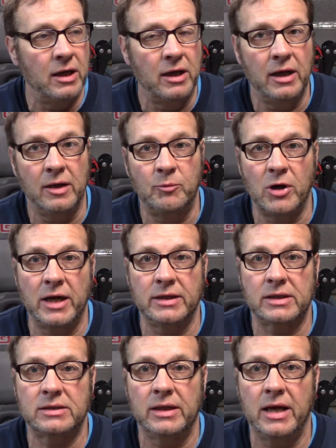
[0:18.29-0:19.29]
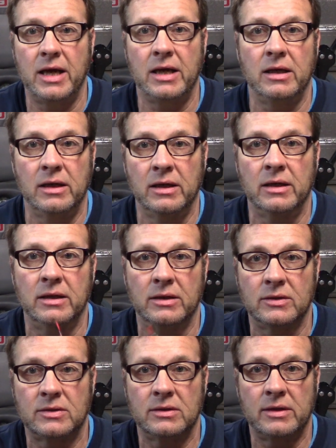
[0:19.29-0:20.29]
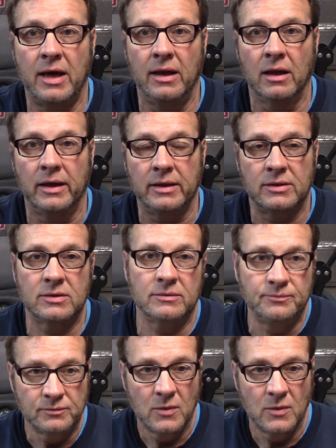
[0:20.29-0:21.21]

and projects today is headlights.